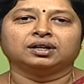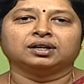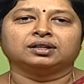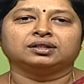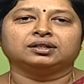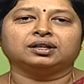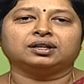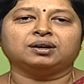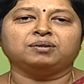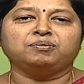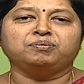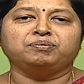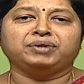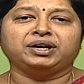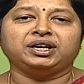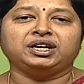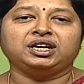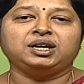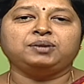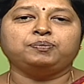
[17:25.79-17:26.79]
There are
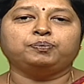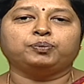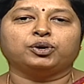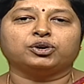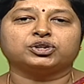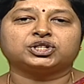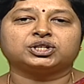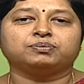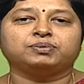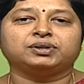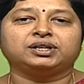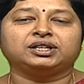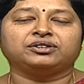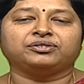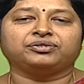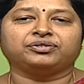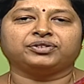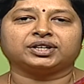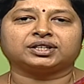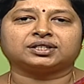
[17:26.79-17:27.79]
many possible
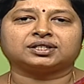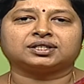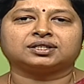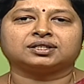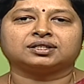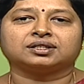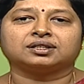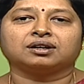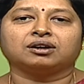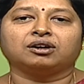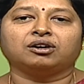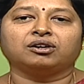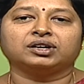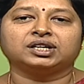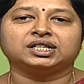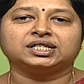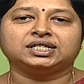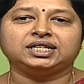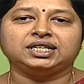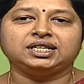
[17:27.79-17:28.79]
defects or
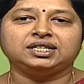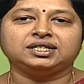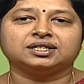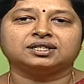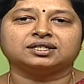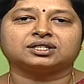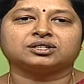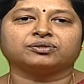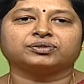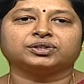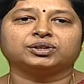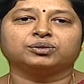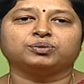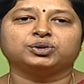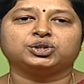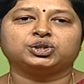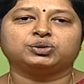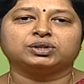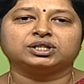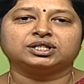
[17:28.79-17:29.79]
diseases of the
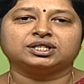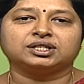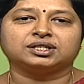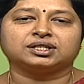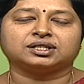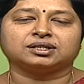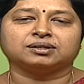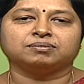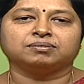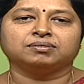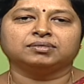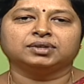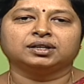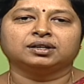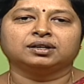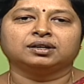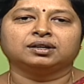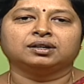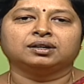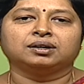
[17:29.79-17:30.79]
visual system,
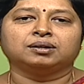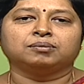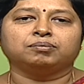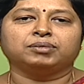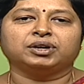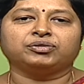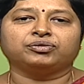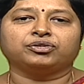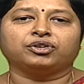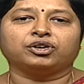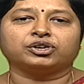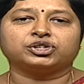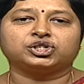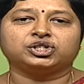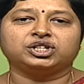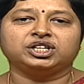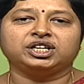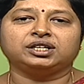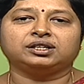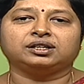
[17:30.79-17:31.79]
but
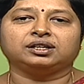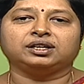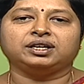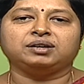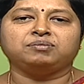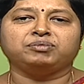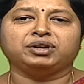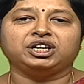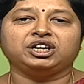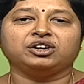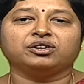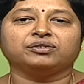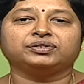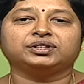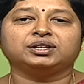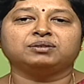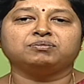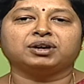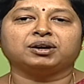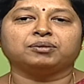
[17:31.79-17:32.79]
fortunately many of
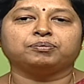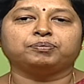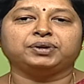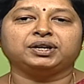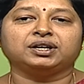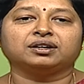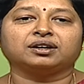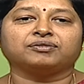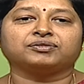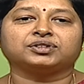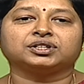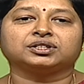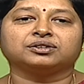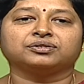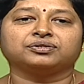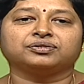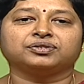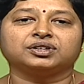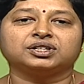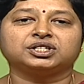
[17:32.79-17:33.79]
them appear after the
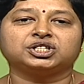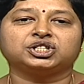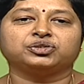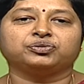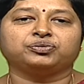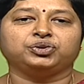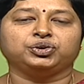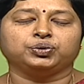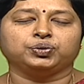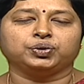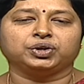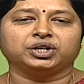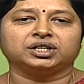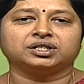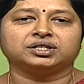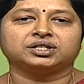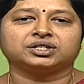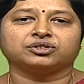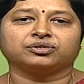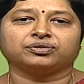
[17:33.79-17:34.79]
first few
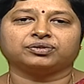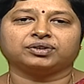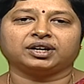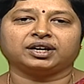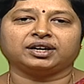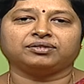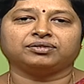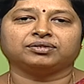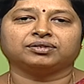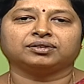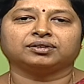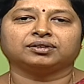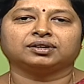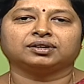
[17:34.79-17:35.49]
years of life.